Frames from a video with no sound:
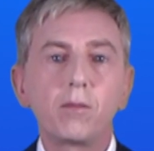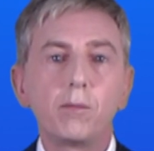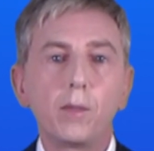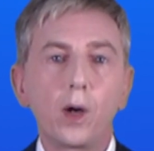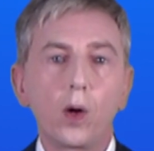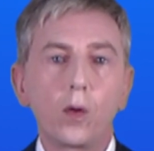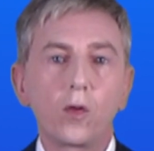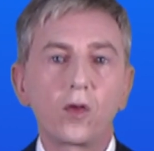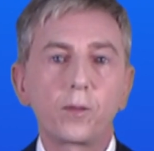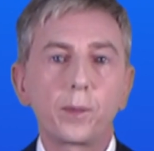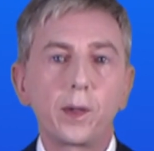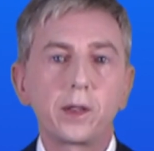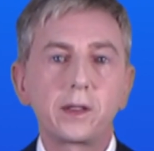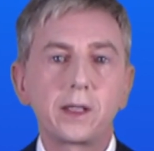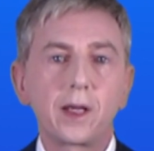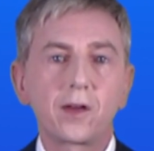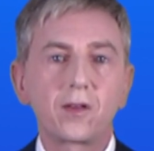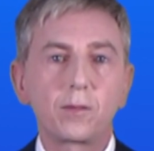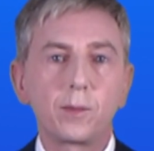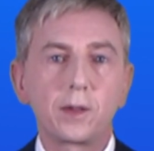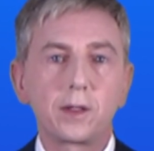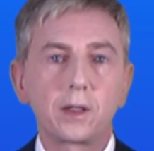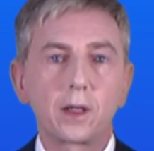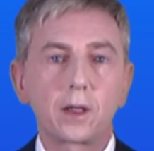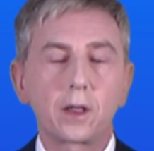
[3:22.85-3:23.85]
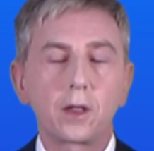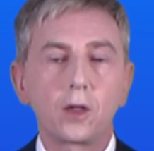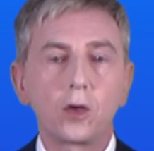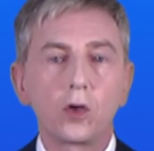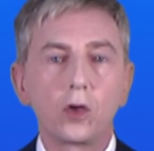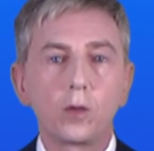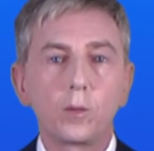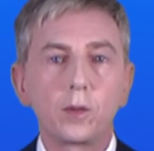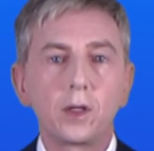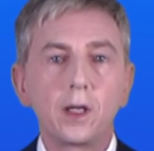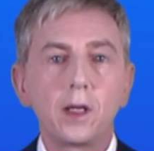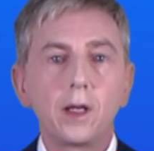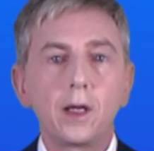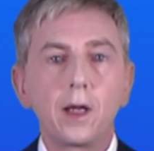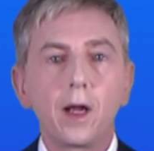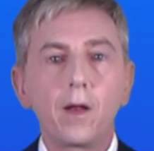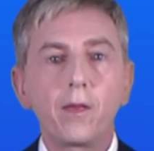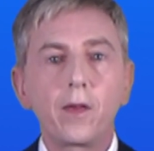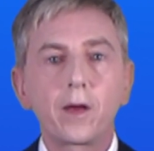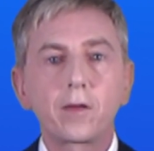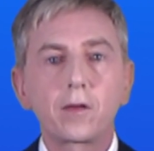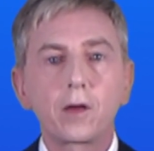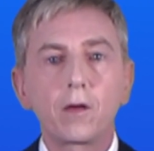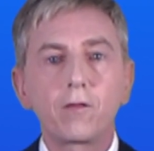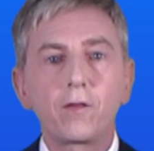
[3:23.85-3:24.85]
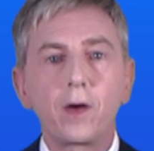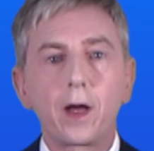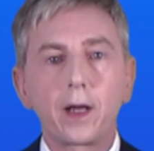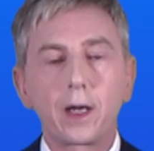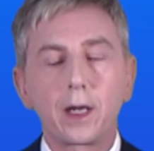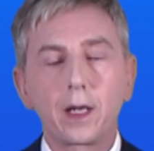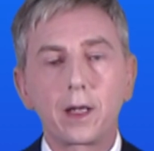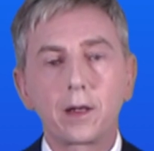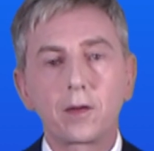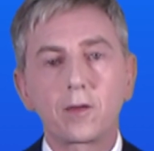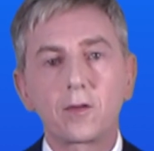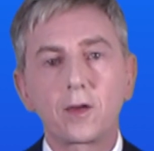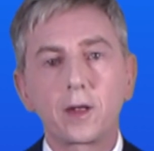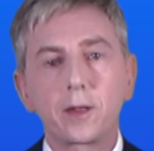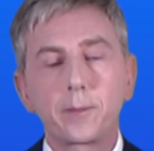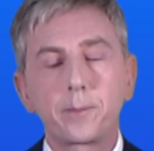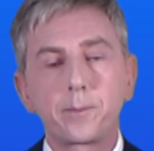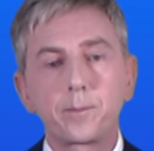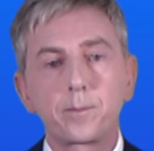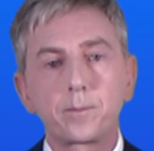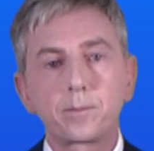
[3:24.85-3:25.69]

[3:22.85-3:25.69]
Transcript: moles per decimeter cubed, and that's our final answer.